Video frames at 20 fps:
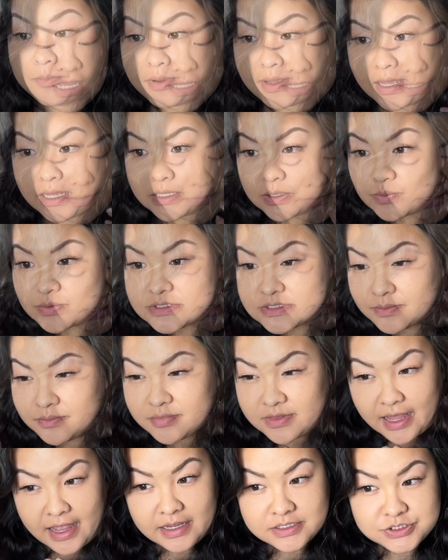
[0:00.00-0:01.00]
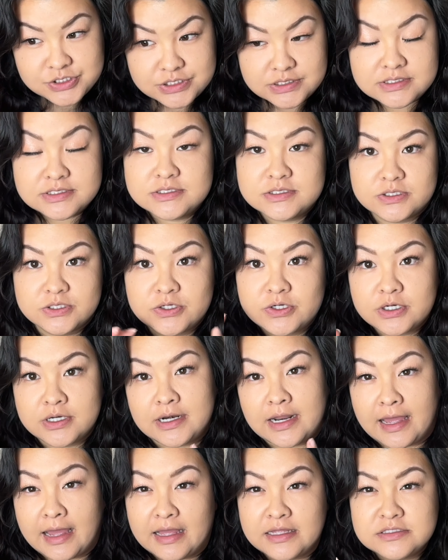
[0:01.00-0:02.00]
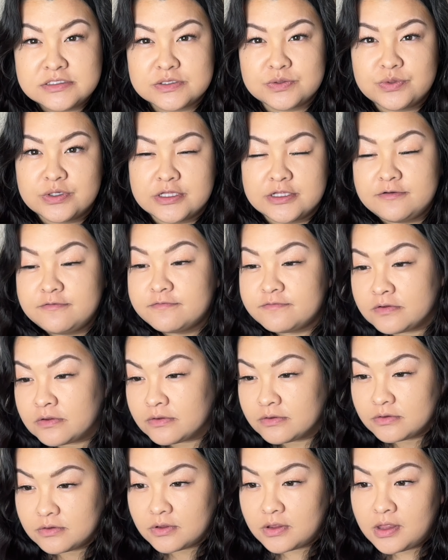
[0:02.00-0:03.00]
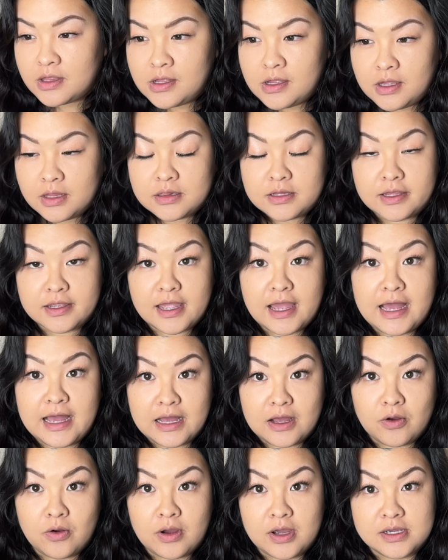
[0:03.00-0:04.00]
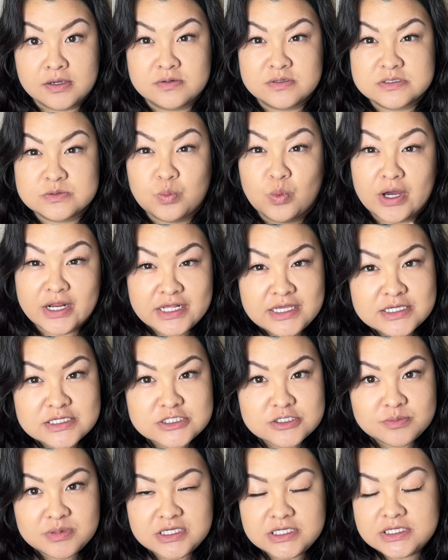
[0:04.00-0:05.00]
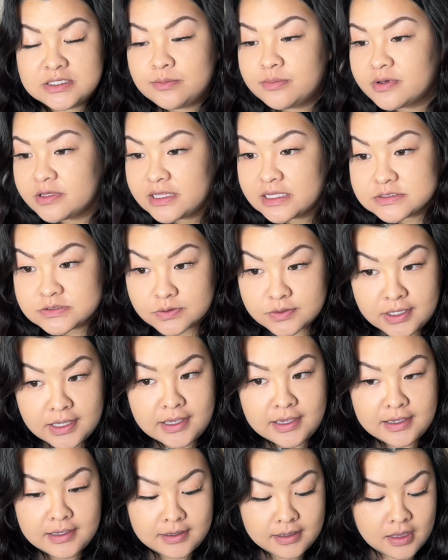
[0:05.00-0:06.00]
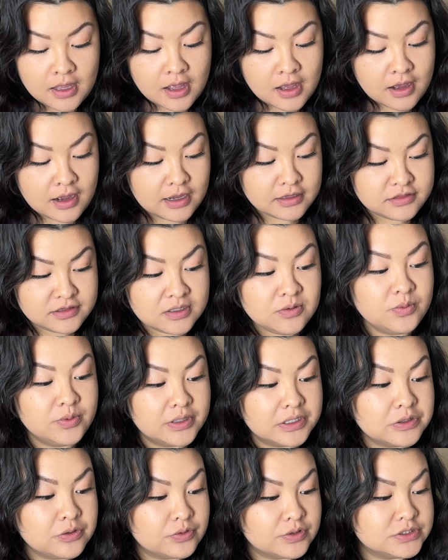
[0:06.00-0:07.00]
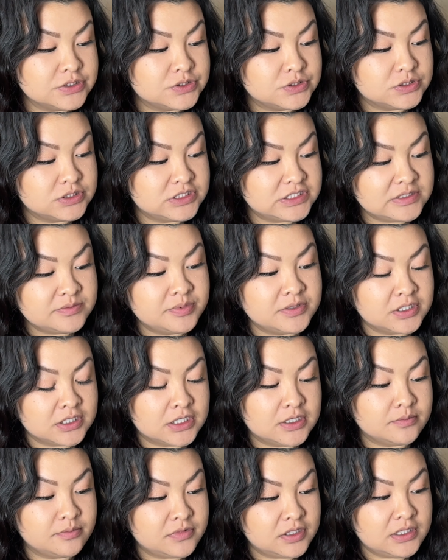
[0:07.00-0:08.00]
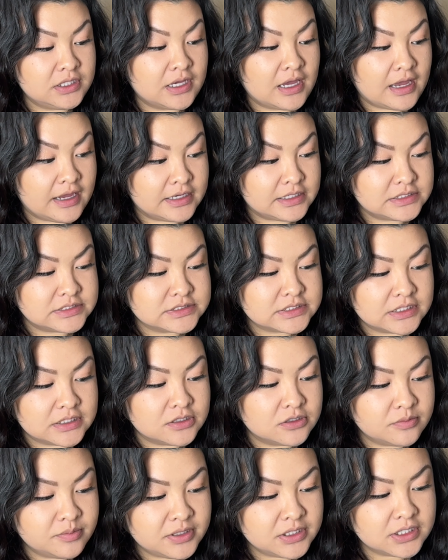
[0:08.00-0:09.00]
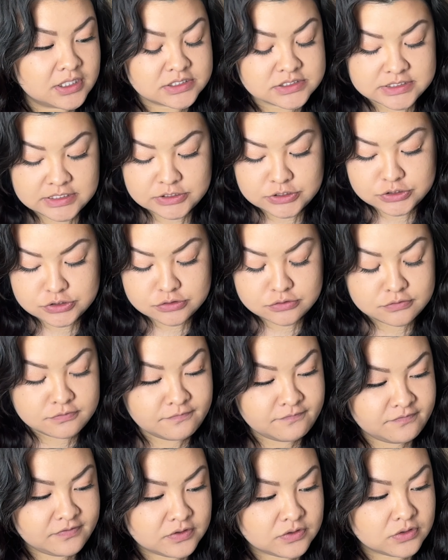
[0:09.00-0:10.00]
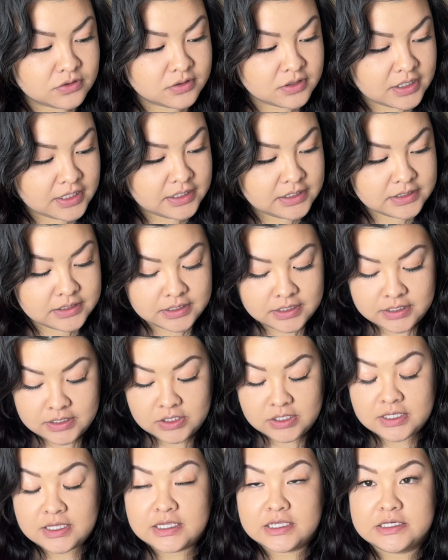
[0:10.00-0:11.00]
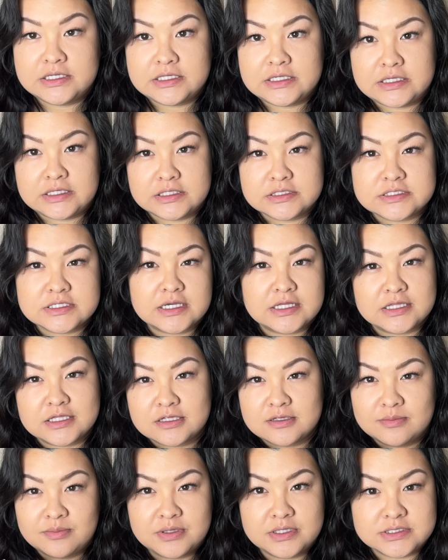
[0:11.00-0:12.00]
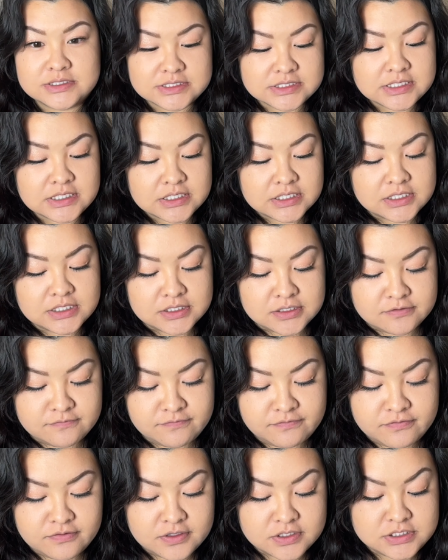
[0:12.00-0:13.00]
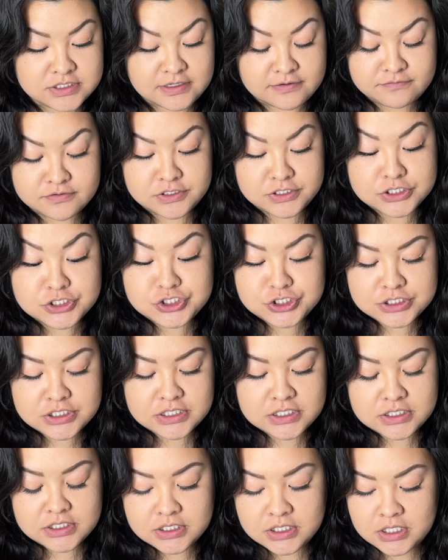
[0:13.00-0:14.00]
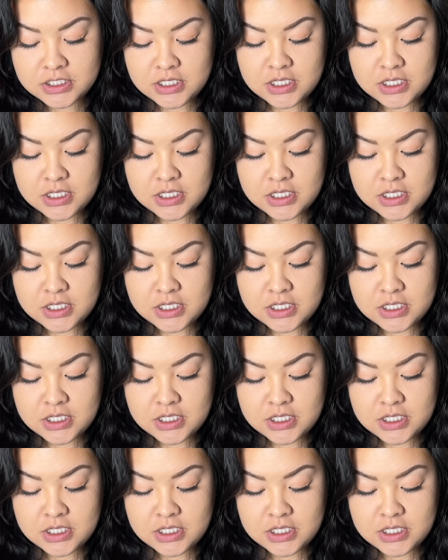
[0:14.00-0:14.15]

Back with some lashes. They're not really full like how I was wanting it to be, but that's okay. I think we are going to deepen up the eyes a little bit because I do feel like it needs a little bit of definition.